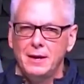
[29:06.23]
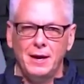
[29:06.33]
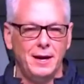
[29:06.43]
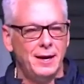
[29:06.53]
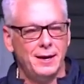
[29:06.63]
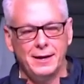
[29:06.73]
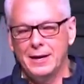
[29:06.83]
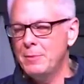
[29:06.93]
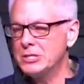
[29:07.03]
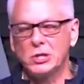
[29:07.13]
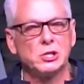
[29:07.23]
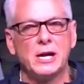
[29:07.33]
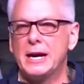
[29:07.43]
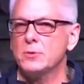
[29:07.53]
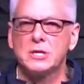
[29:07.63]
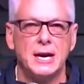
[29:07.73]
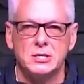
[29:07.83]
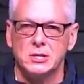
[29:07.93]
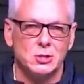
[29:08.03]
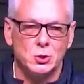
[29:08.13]
I must have looked like I was
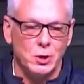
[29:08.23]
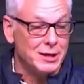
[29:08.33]
casing the joint